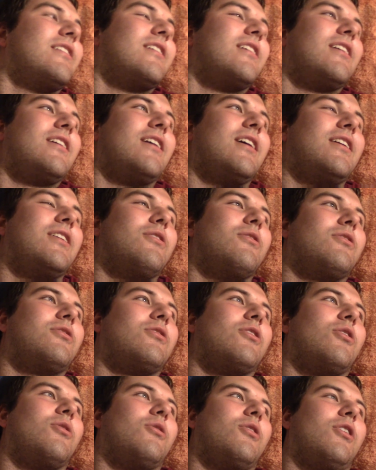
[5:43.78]
I know
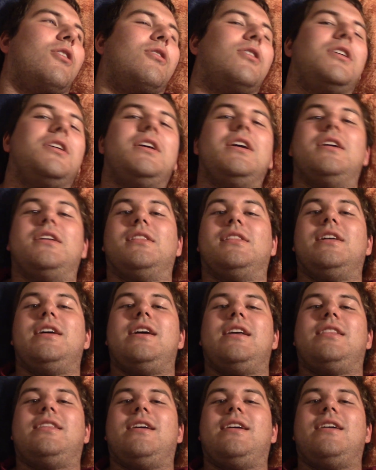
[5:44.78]
it's already getting
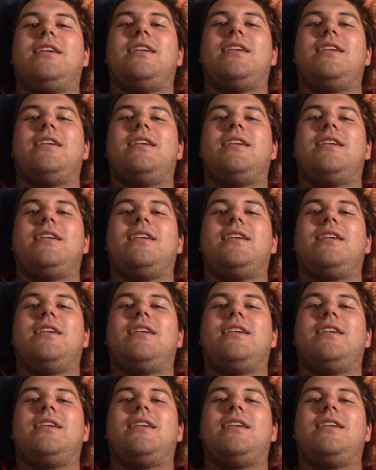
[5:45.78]
late.